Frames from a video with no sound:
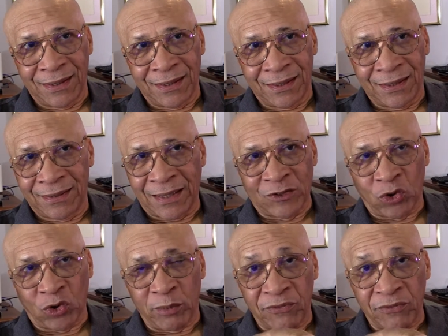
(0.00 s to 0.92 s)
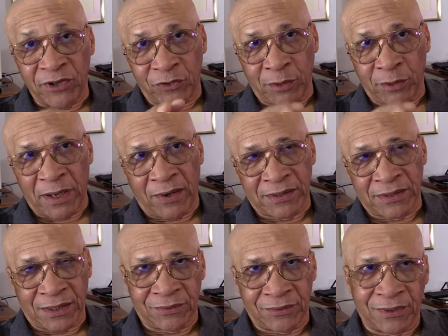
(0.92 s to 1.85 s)
that's going to be very
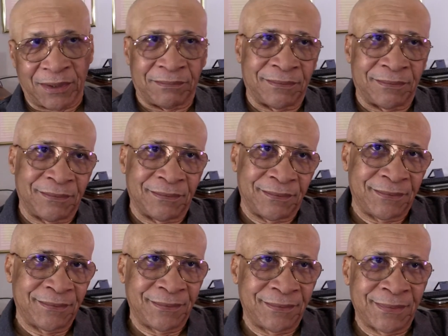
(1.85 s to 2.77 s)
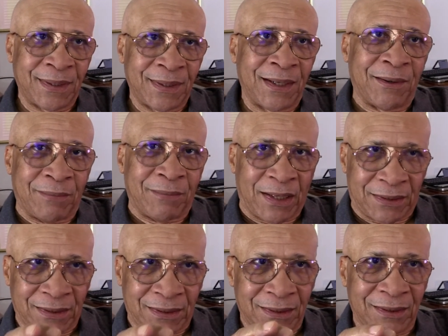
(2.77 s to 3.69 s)
embarrassing to him.
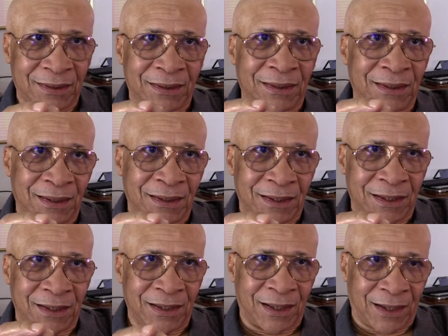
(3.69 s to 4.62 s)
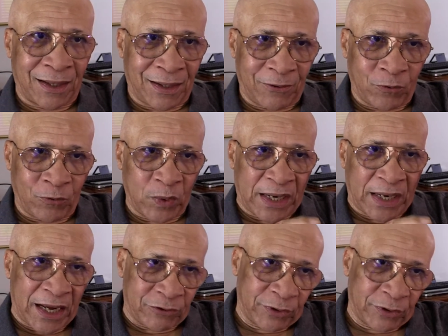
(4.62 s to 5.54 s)
But when I
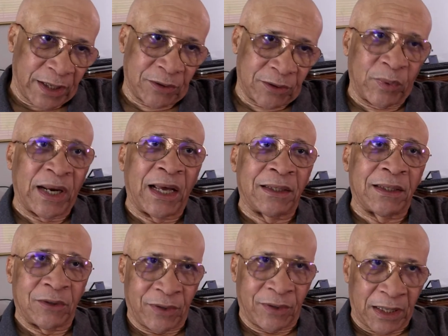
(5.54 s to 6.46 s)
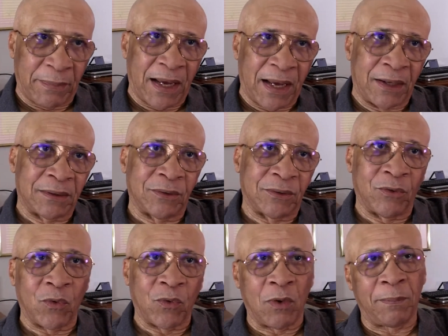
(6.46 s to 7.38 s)
heard about the
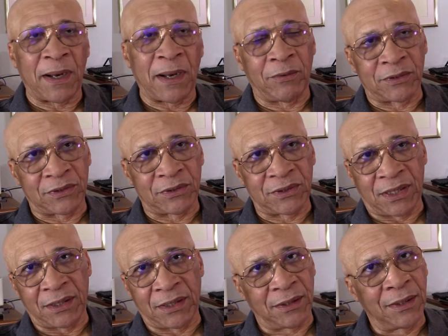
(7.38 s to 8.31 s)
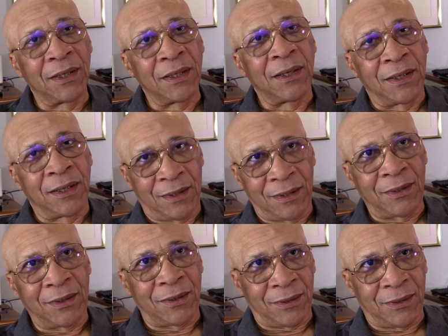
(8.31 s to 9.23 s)
War Powers thing,
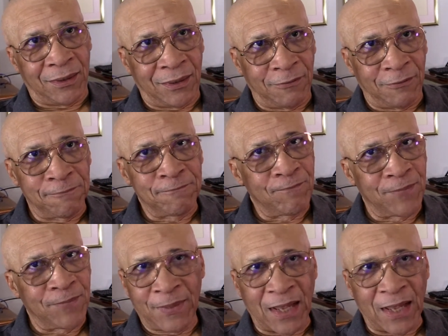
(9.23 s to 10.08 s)
I